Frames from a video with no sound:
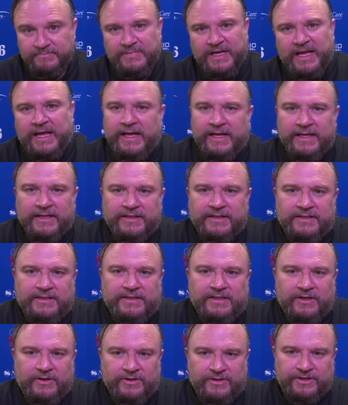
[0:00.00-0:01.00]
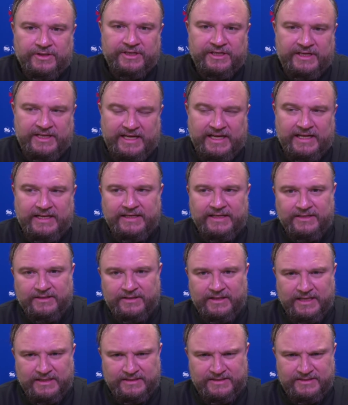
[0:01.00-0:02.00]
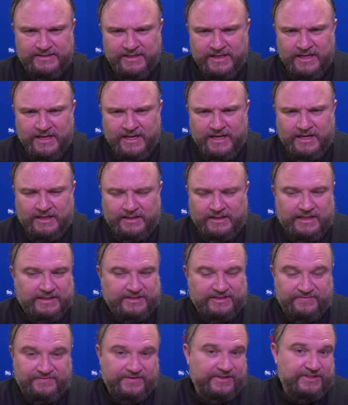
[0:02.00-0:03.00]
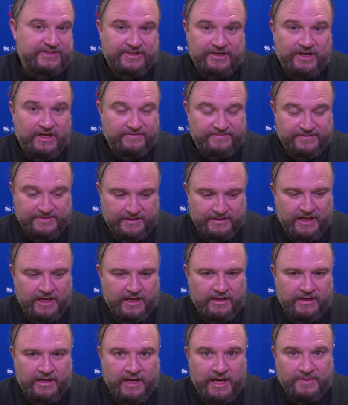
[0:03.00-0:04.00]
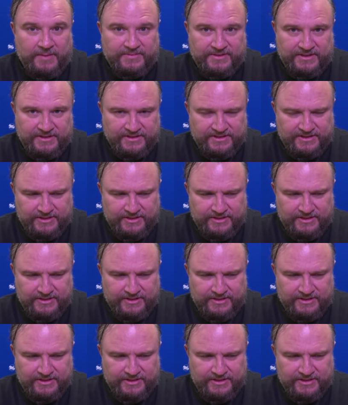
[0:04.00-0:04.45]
and, you know, you're going to get into less efficient options.